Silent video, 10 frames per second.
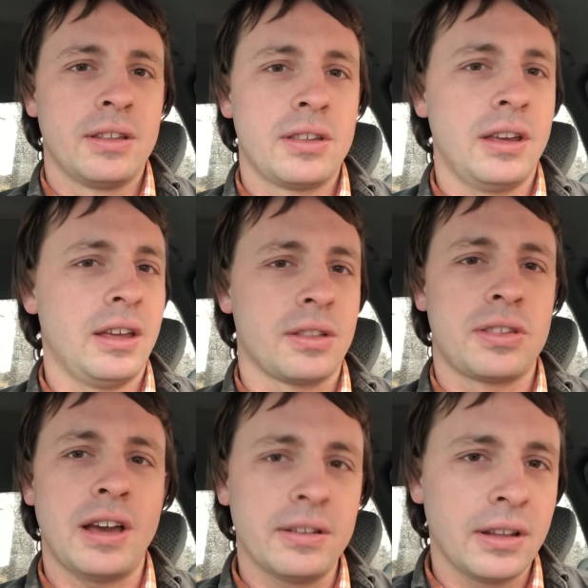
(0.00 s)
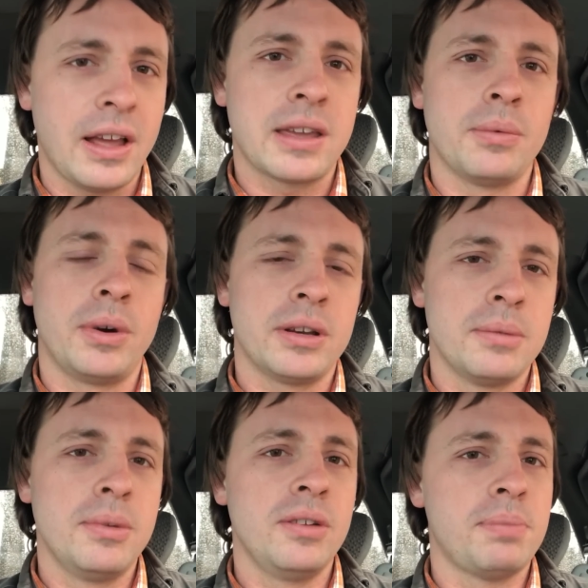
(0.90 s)
It sounded like it wanted to
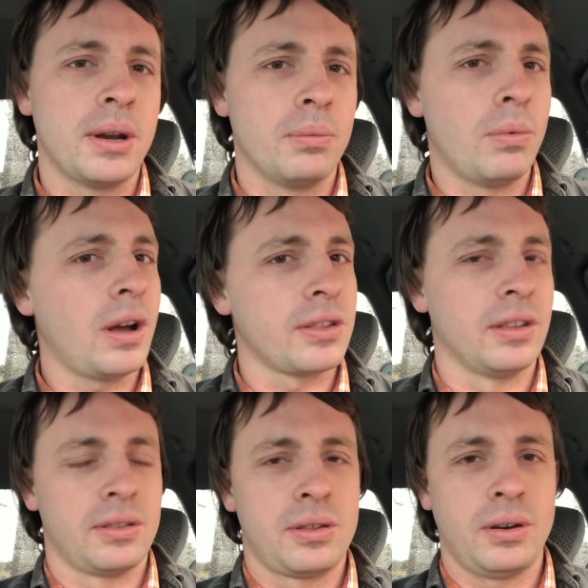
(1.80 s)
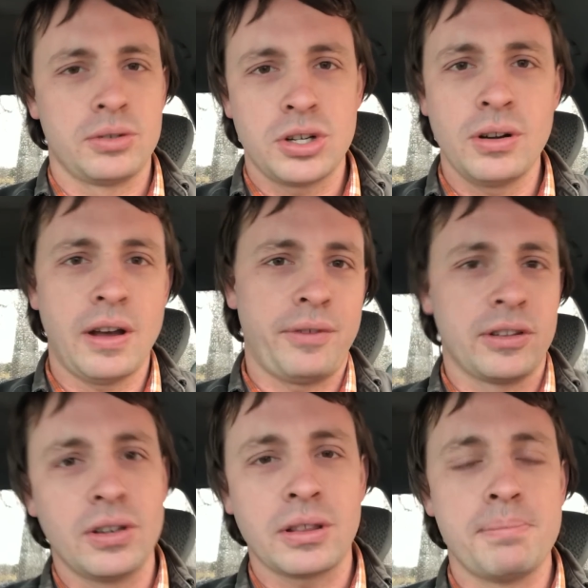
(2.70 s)
move, but it wasn't. So sure enough, I
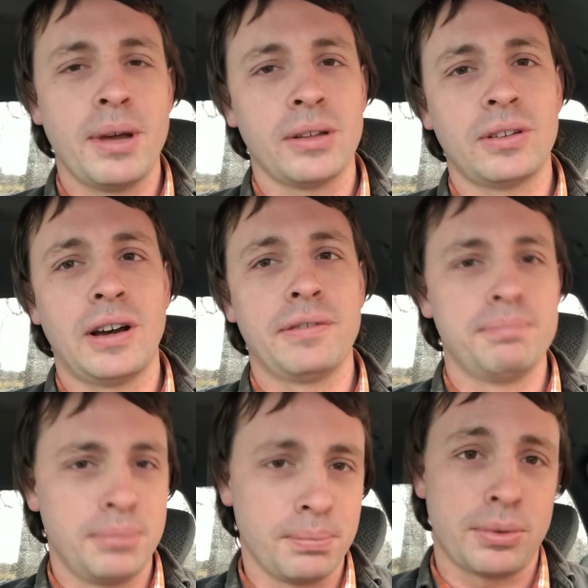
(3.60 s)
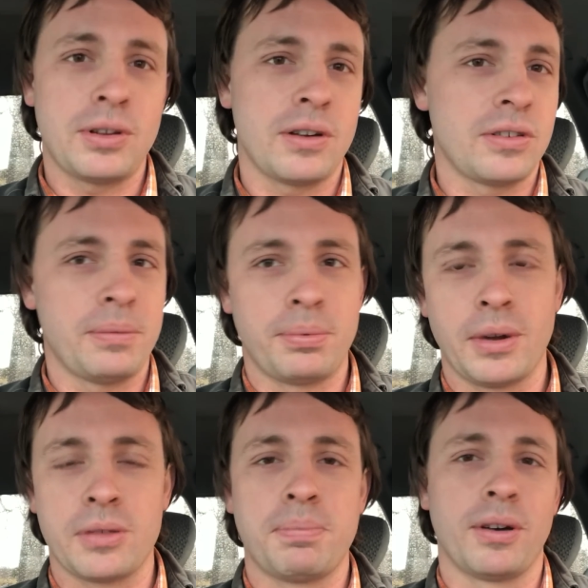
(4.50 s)
took the belt off, boom, starts up and
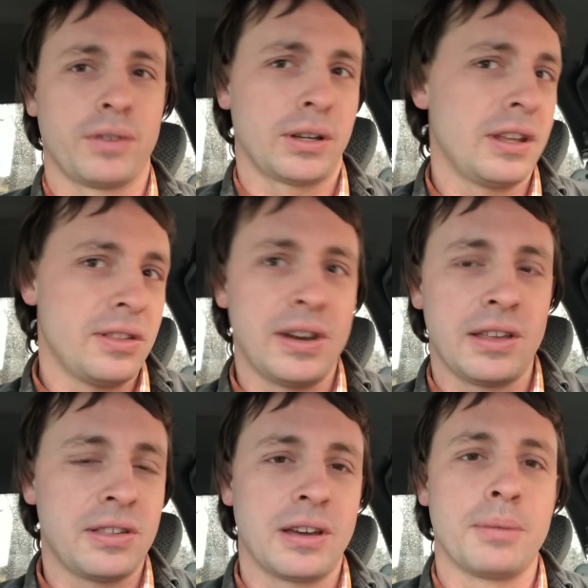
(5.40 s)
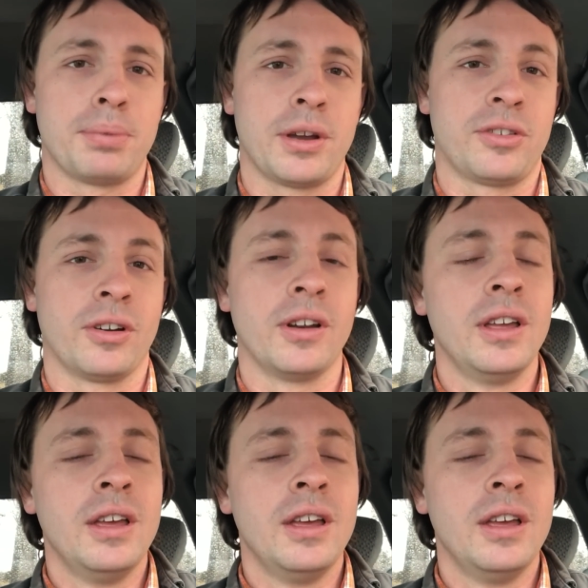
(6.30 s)
runs perfect. Needs an AC compressor.